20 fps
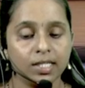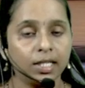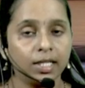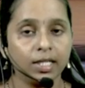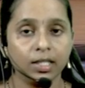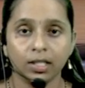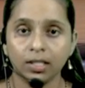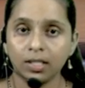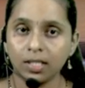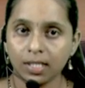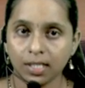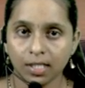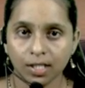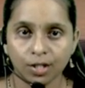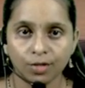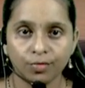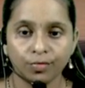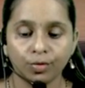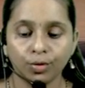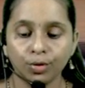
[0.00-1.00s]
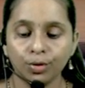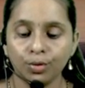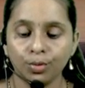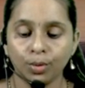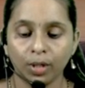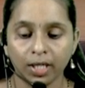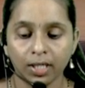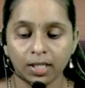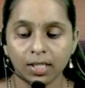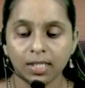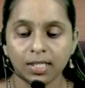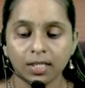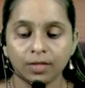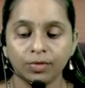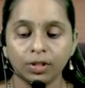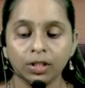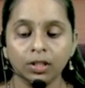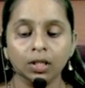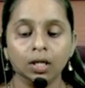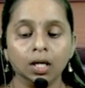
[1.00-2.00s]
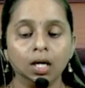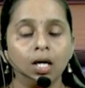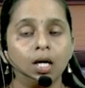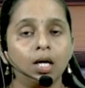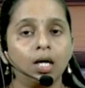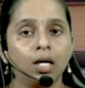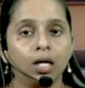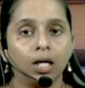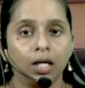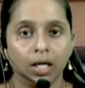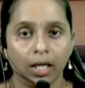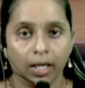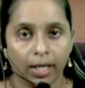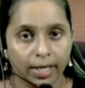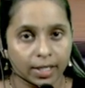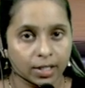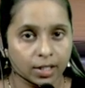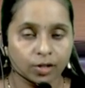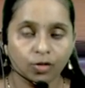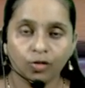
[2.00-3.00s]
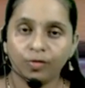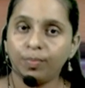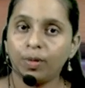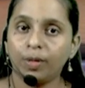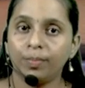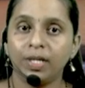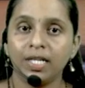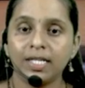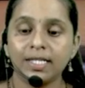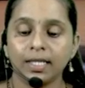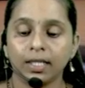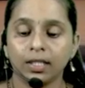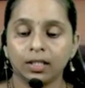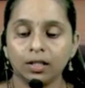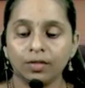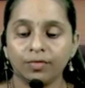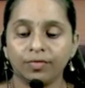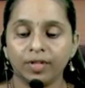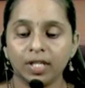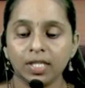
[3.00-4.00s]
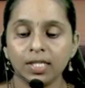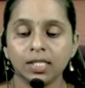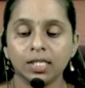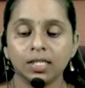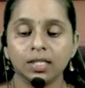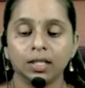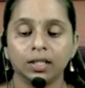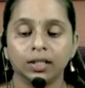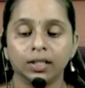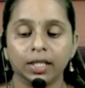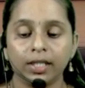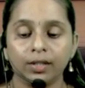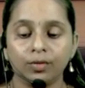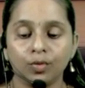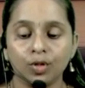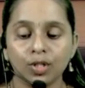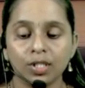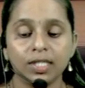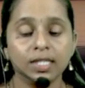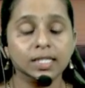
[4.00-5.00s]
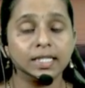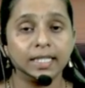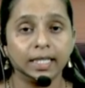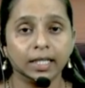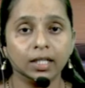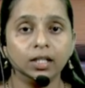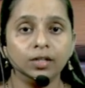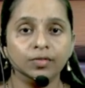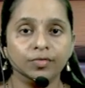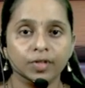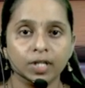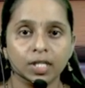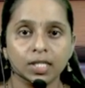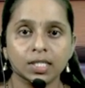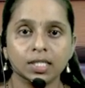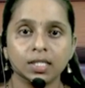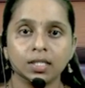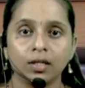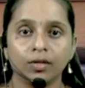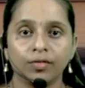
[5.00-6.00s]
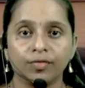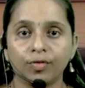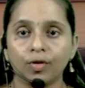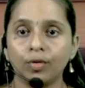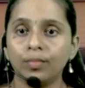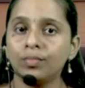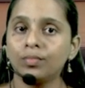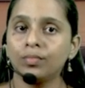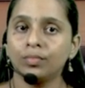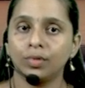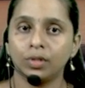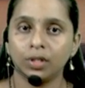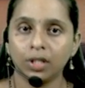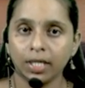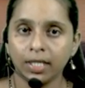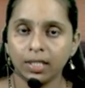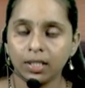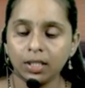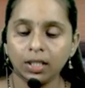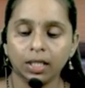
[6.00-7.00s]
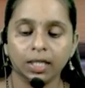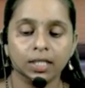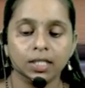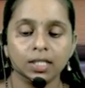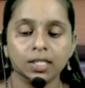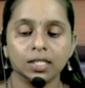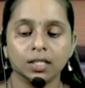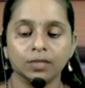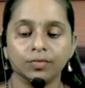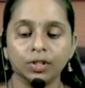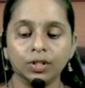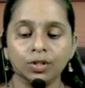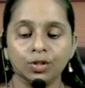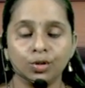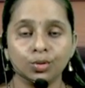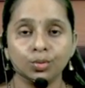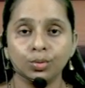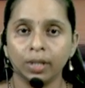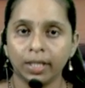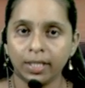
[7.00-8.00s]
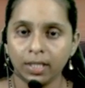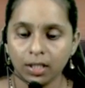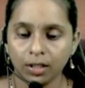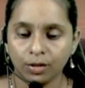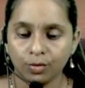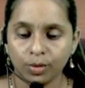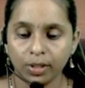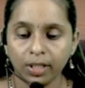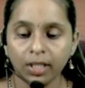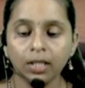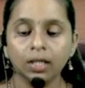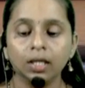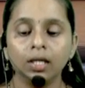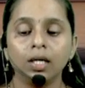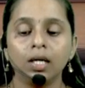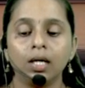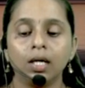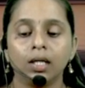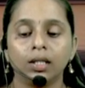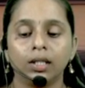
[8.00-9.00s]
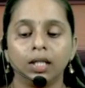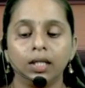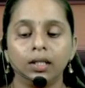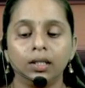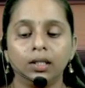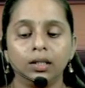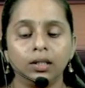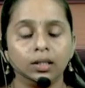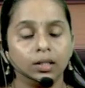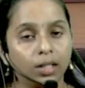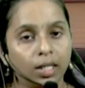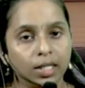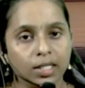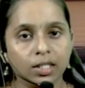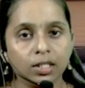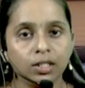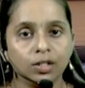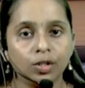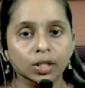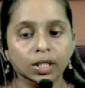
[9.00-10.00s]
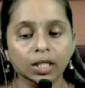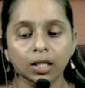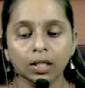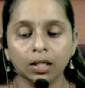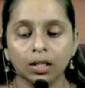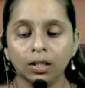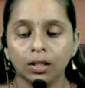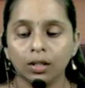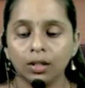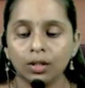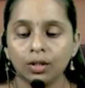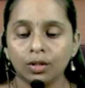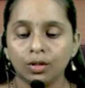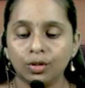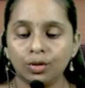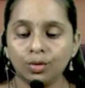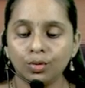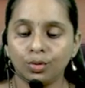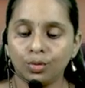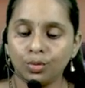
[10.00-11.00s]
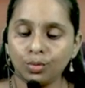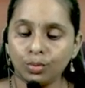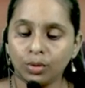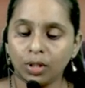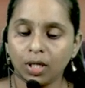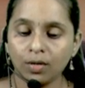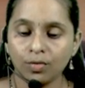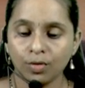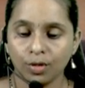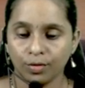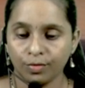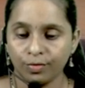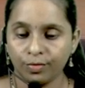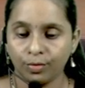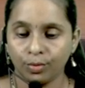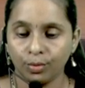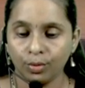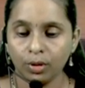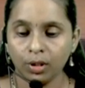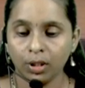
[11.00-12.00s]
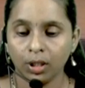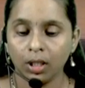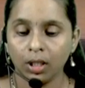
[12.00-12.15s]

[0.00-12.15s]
1964 to 87, entry of public sector phase, that was the second phase from 1987 to 93, then 93 to 2004,